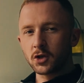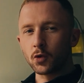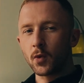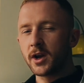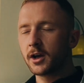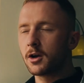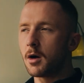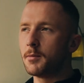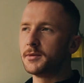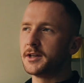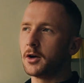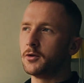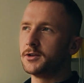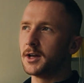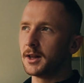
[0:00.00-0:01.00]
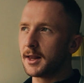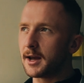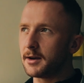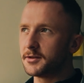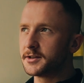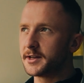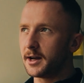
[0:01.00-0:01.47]
So when it comes down to
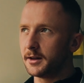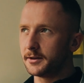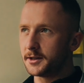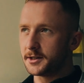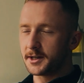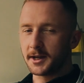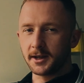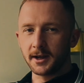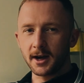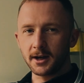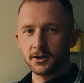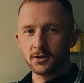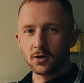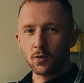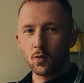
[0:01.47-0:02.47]
lifestyle design, guys,